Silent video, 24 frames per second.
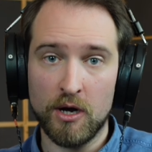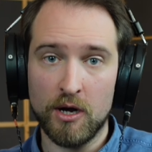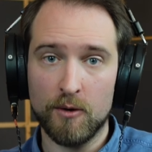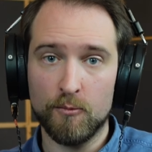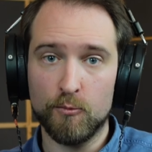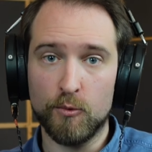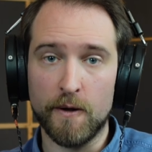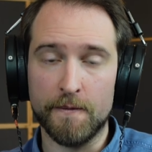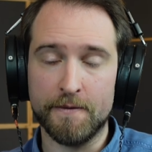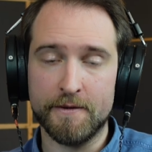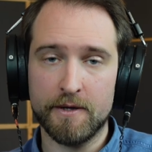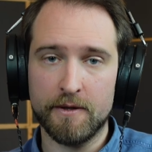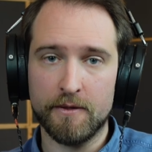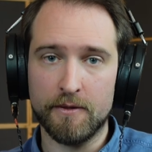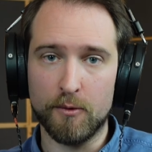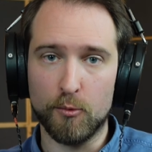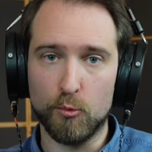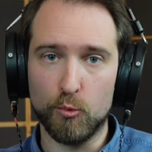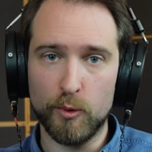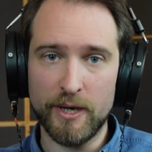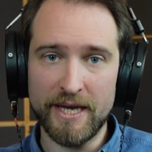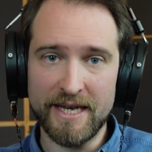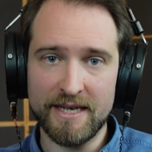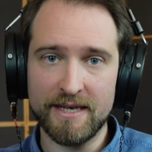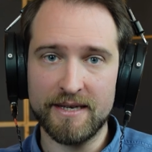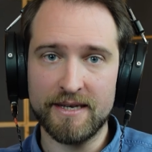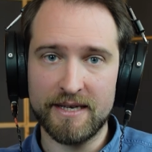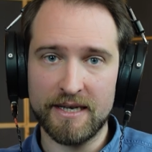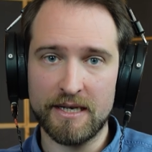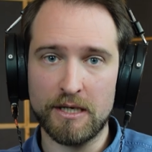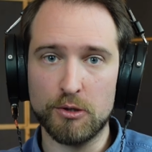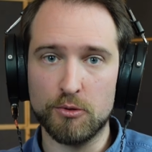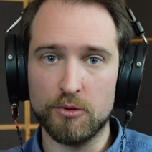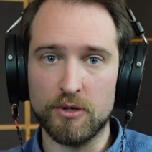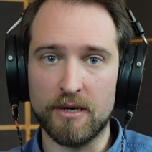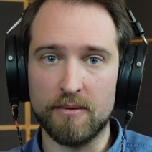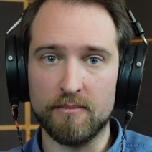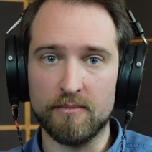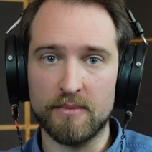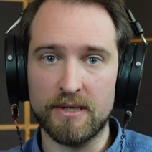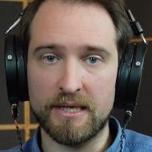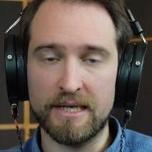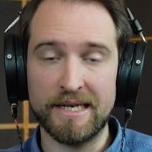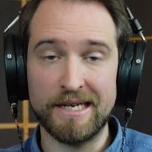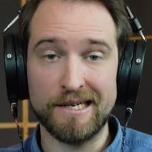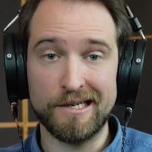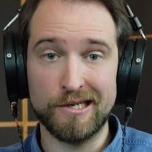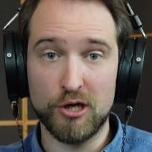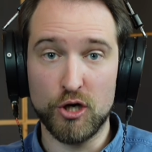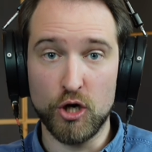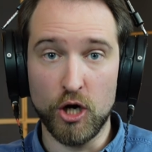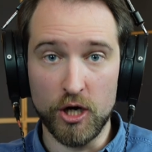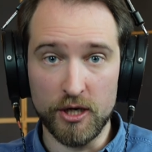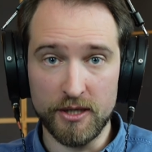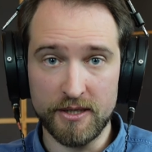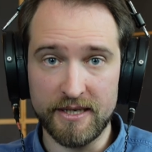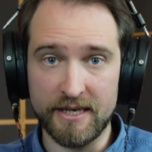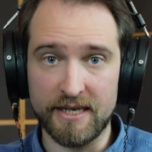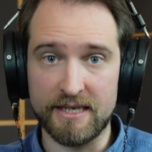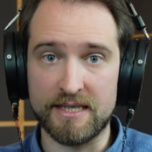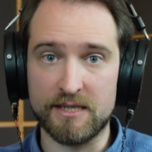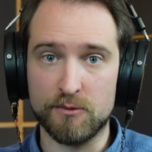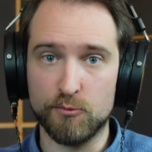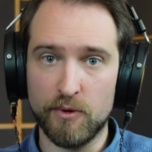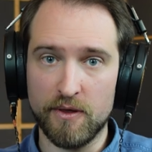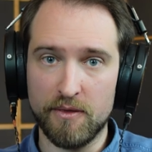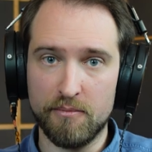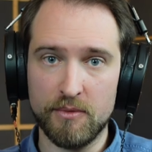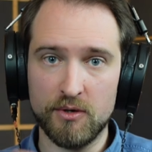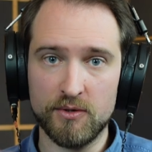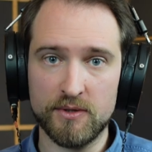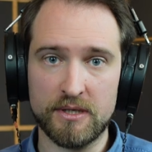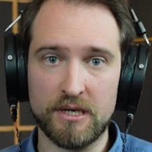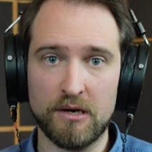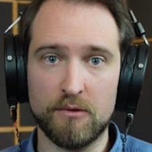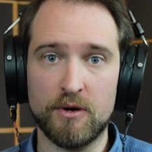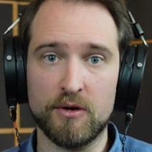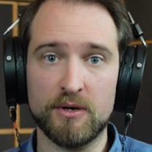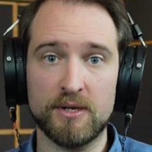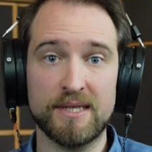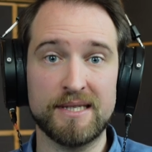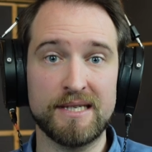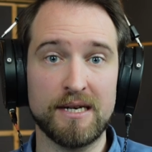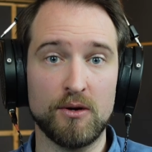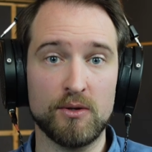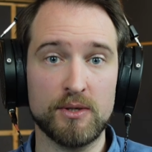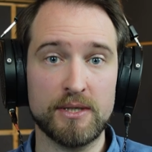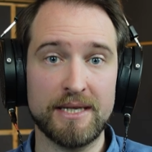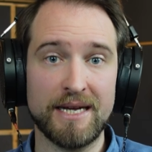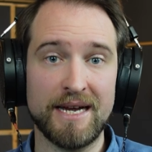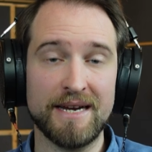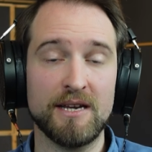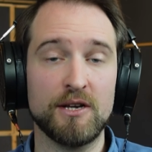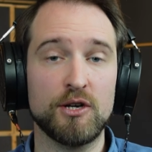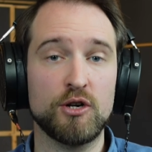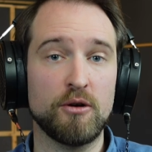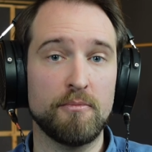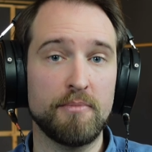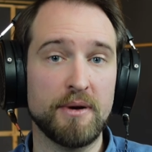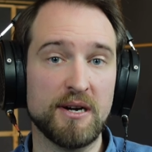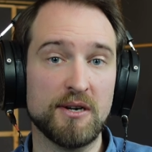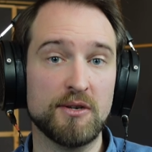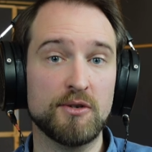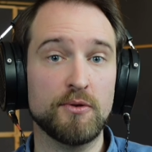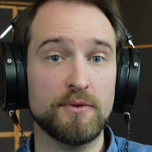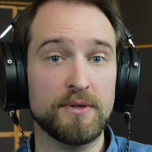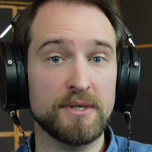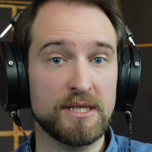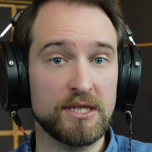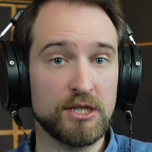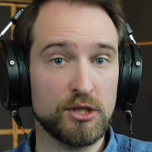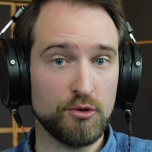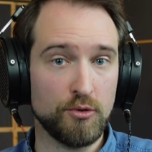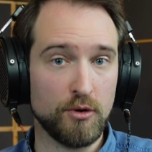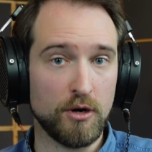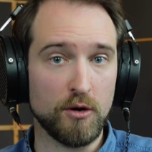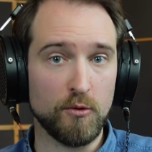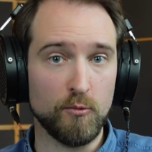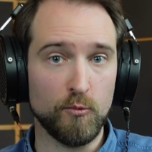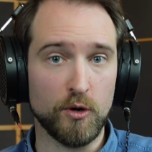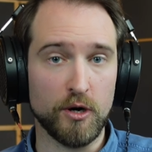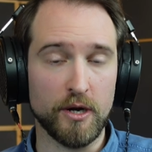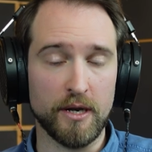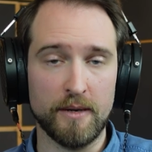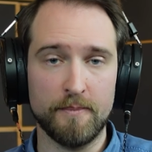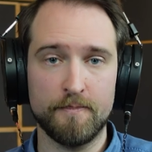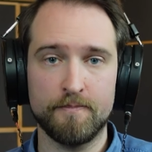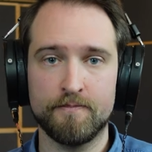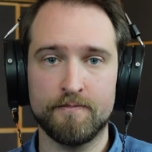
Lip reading: what the weak kick drum in context with music around it sounds like compared to the strong one.